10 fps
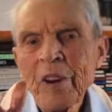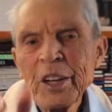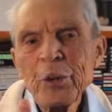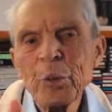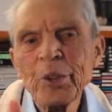
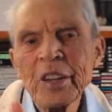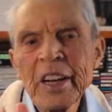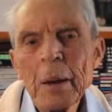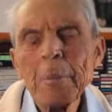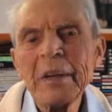Faith was
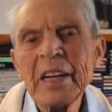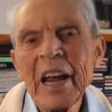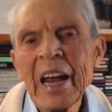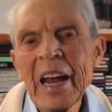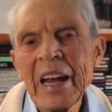an
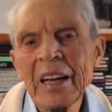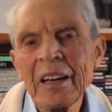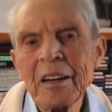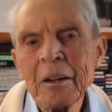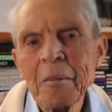empty
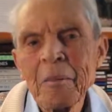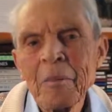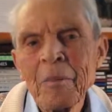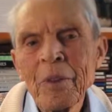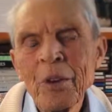hand
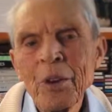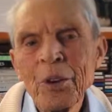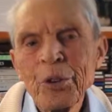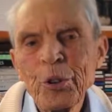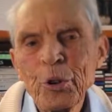
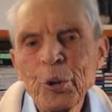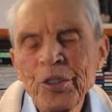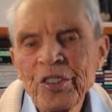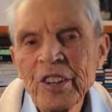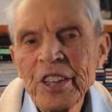to
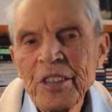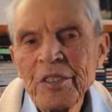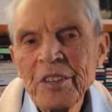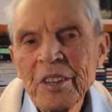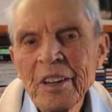
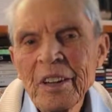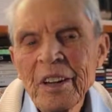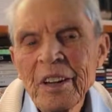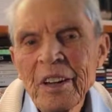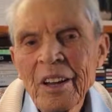receive
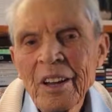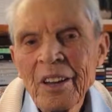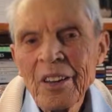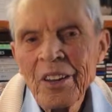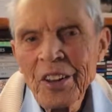
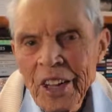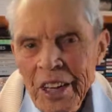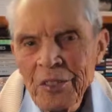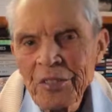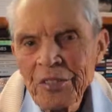the
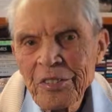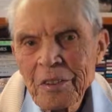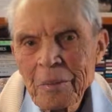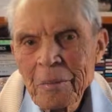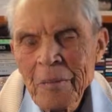gift.